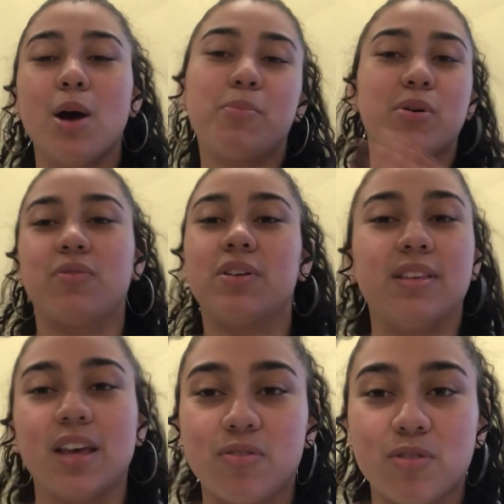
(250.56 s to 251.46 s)
a
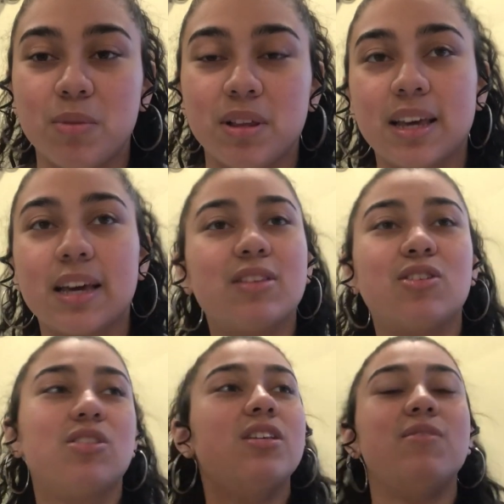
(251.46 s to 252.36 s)
perfect day for me. It
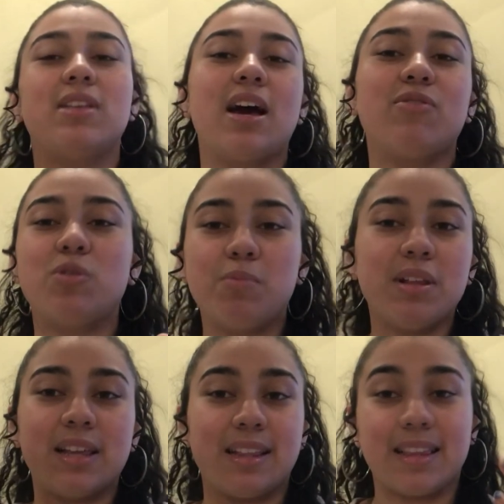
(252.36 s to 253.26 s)
doesn't even have to
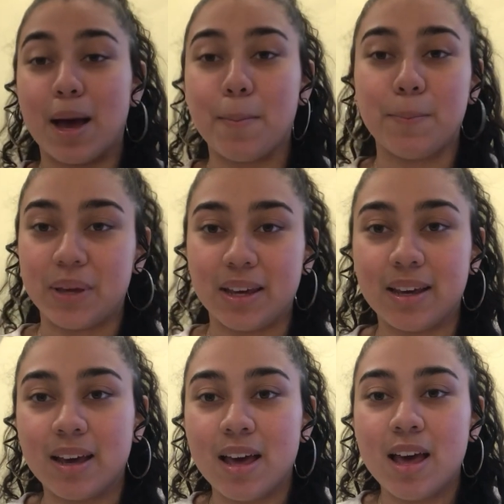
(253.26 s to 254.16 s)
be that
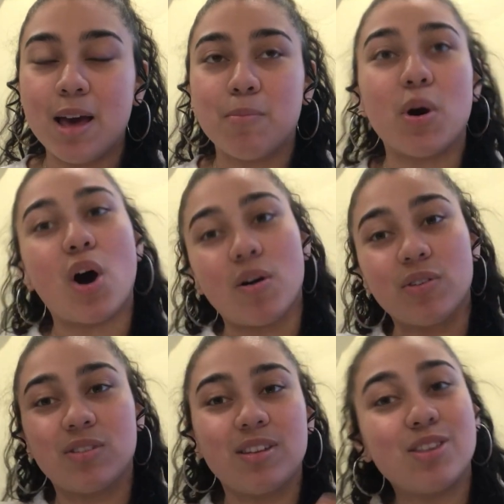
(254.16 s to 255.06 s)
big. But
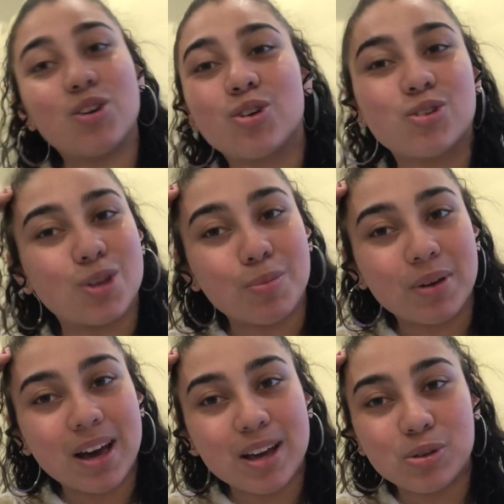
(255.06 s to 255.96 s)
obviously there's
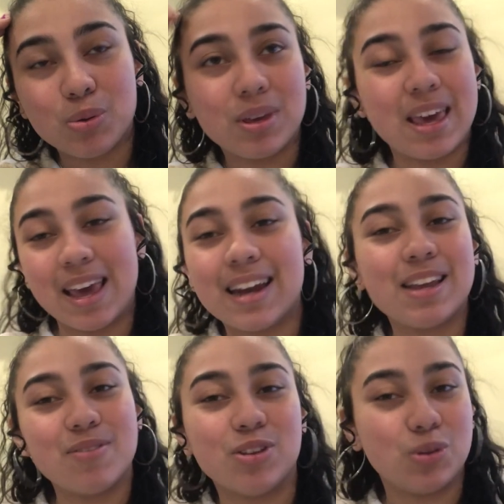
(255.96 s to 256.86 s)
some guys who
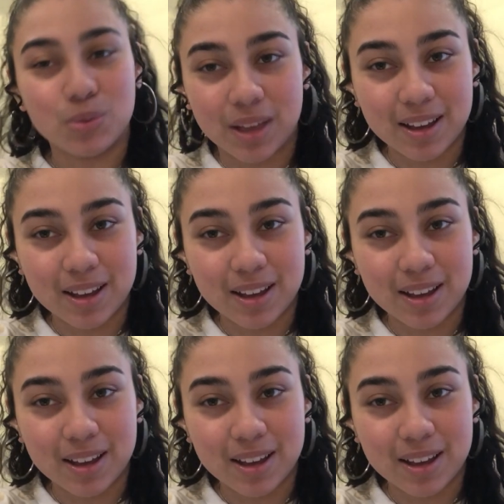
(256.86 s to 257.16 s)
can't even do